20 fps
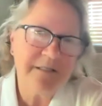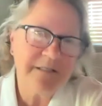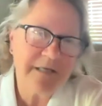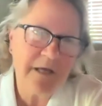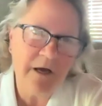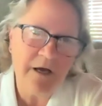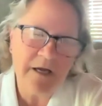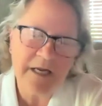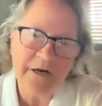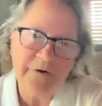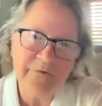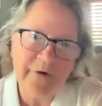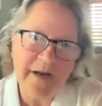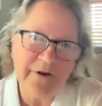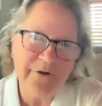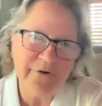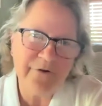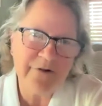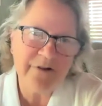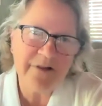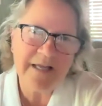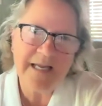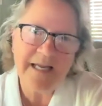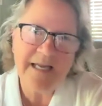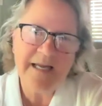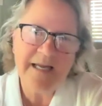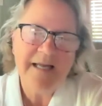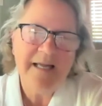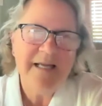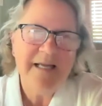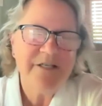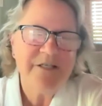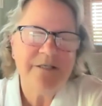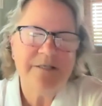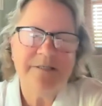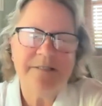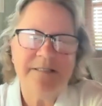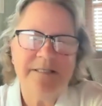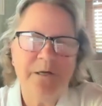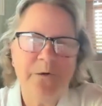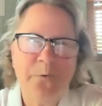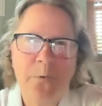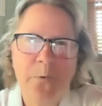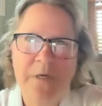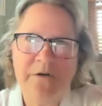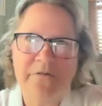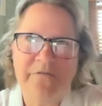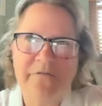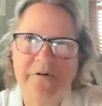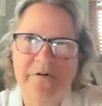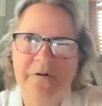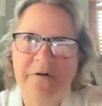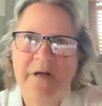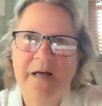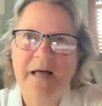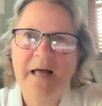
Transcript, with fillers: talking regularly. She's so wonderful,